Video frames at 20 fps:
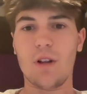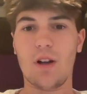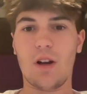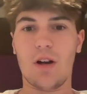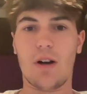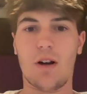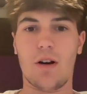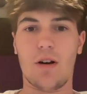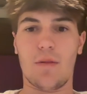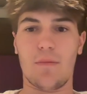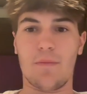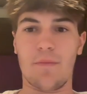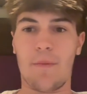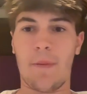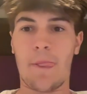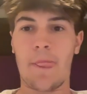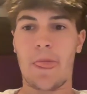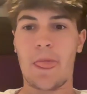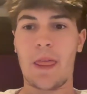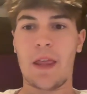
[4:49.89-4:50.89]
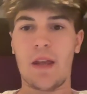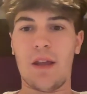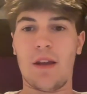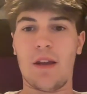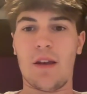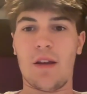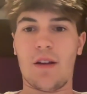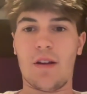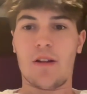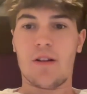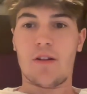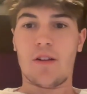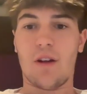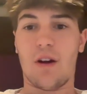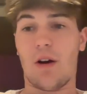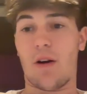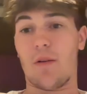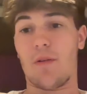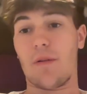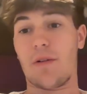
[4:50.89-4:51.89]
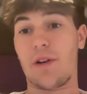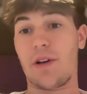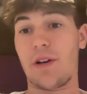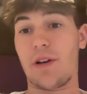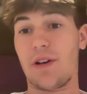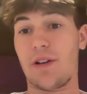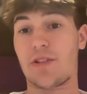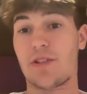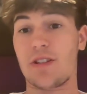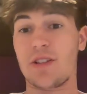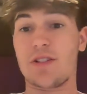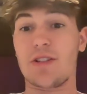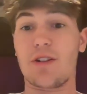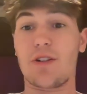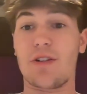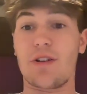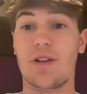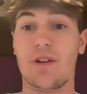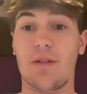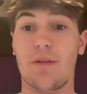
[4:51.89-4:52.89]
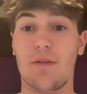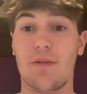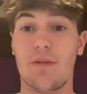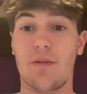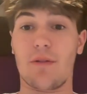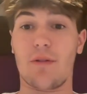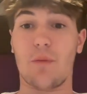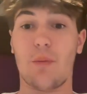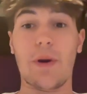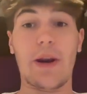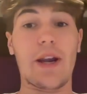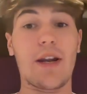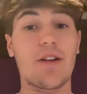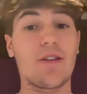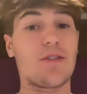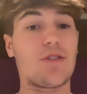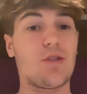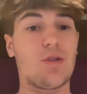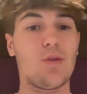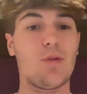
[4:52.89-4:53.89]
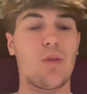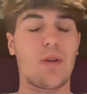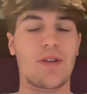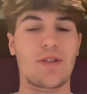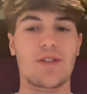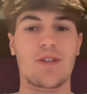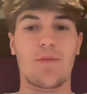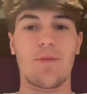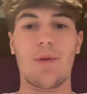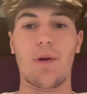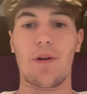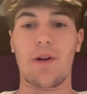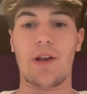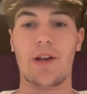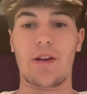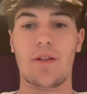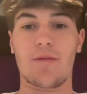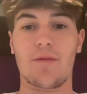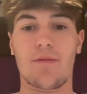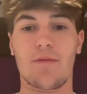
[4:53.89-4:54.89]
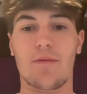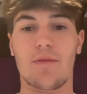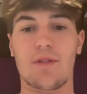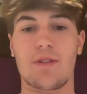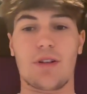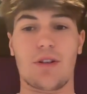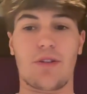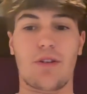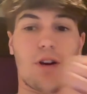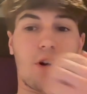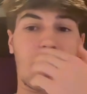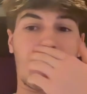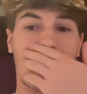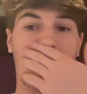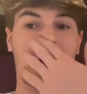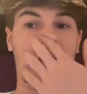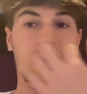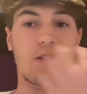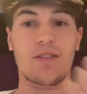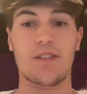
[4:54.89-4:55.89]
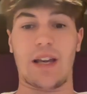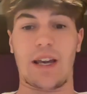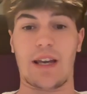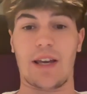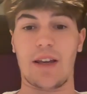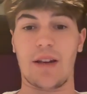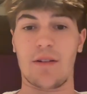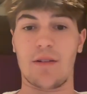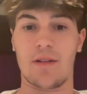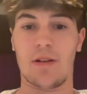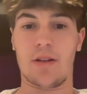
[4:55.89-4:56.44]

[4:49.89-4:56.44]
Oh, well, here it's considered a grade 2 listed building, which I'll talk about in a second.